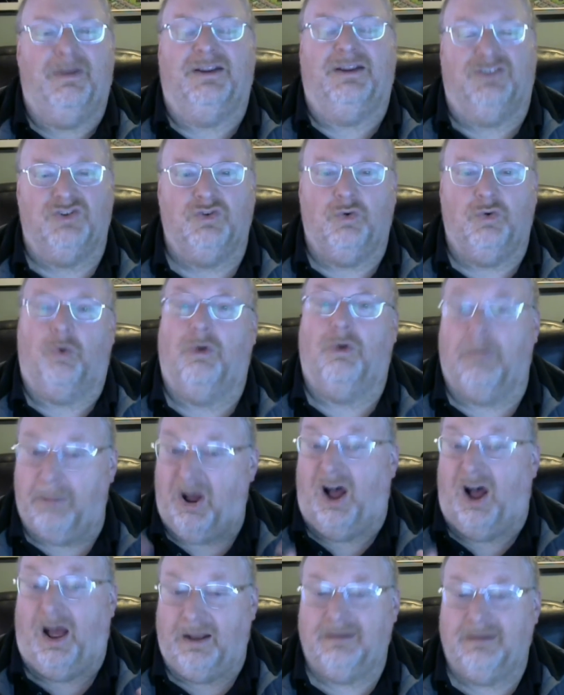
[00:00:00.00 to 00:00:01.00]
by
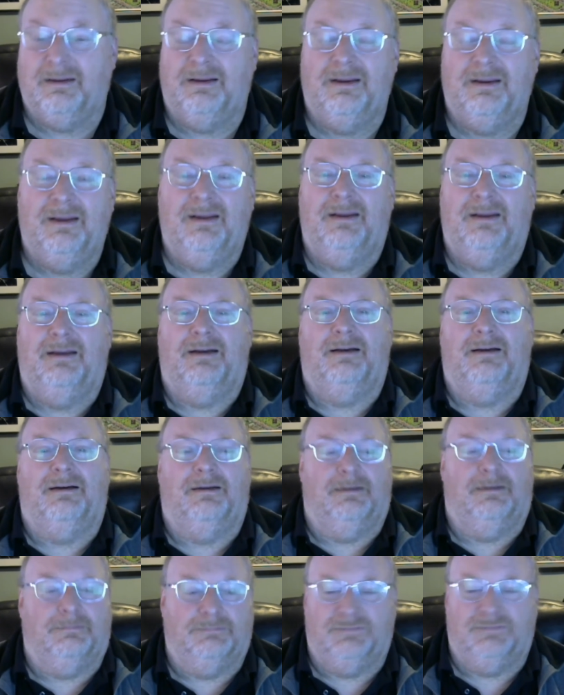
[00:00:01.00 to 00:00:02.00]
store-bought.
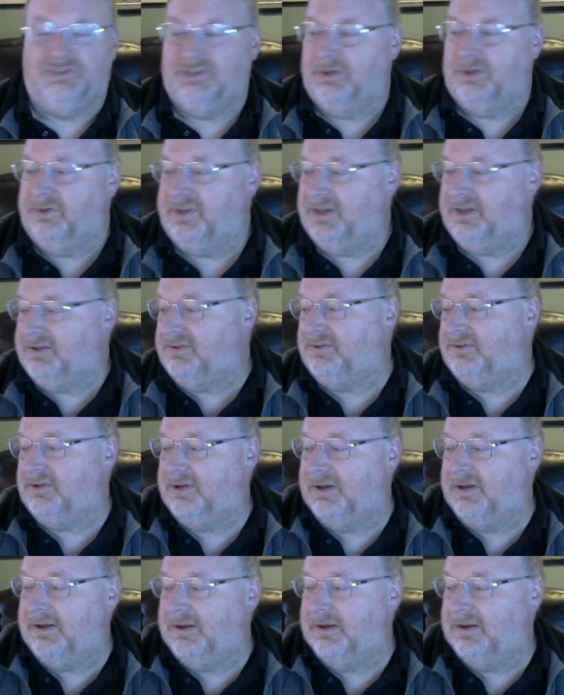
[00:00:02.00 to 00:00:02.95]
So this